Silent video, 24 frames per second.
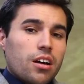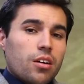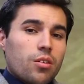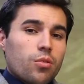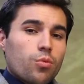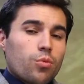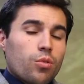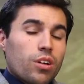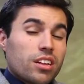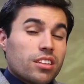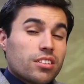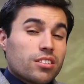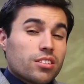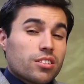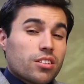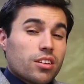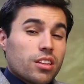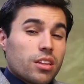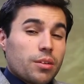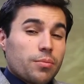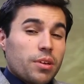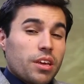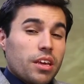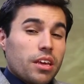what it's
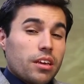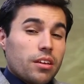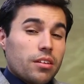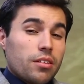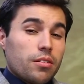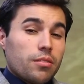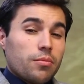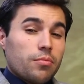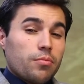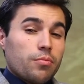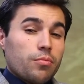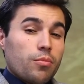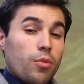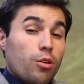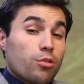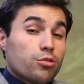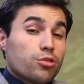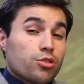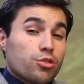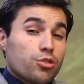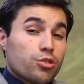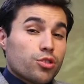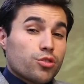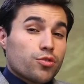going to be
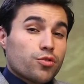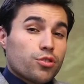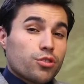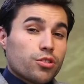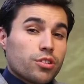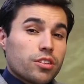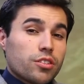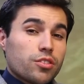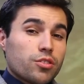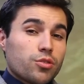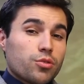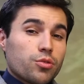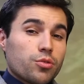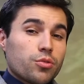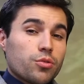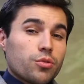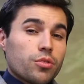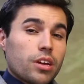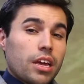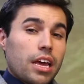most useful is to